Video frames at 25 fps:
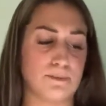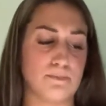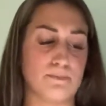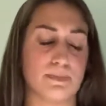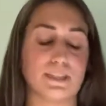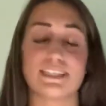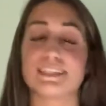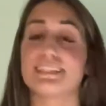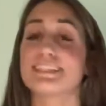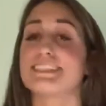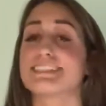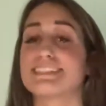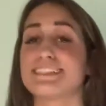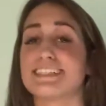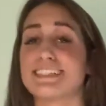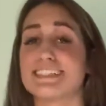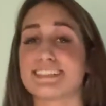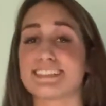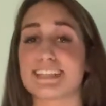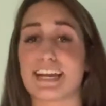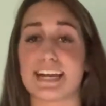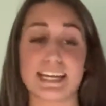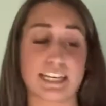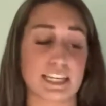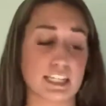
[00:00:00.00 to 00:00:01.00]
but listen
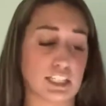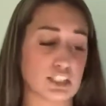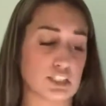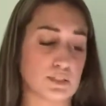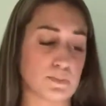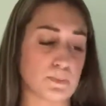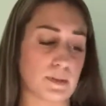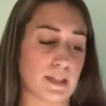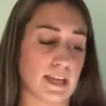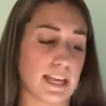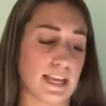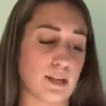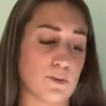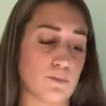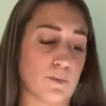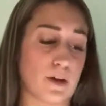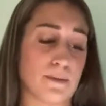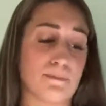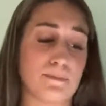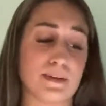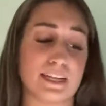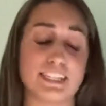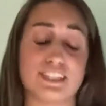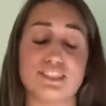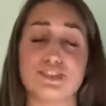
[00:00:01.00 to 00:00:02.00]
as I explain why
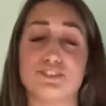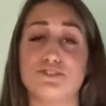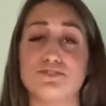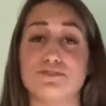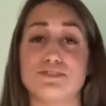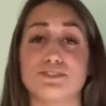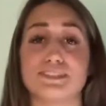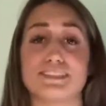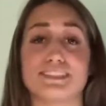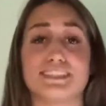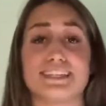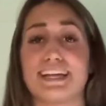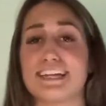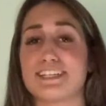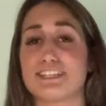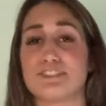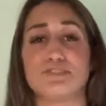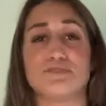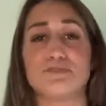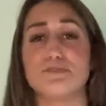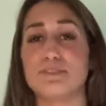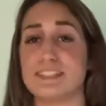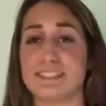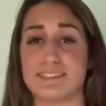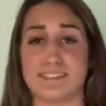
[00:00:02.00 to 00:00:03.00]
many students not
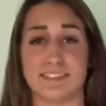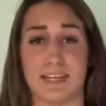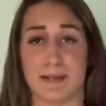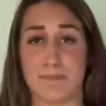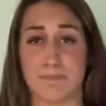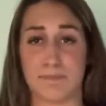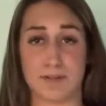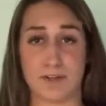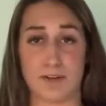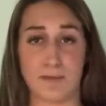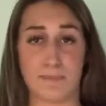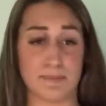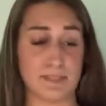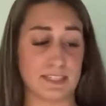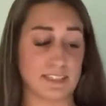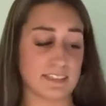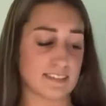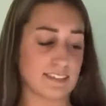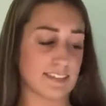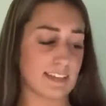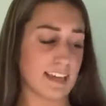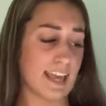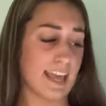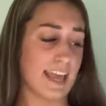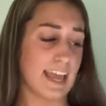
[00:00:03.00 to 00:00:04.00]
do this on
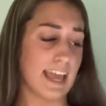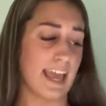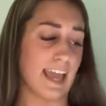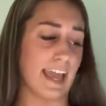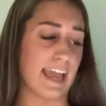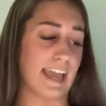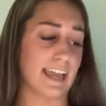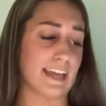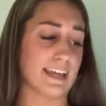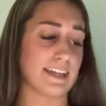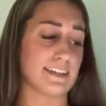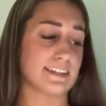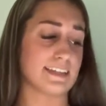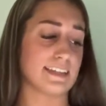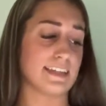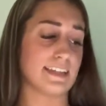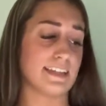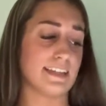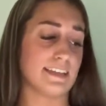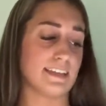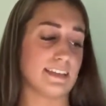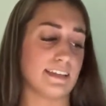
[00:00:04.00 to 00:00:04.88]
purpose and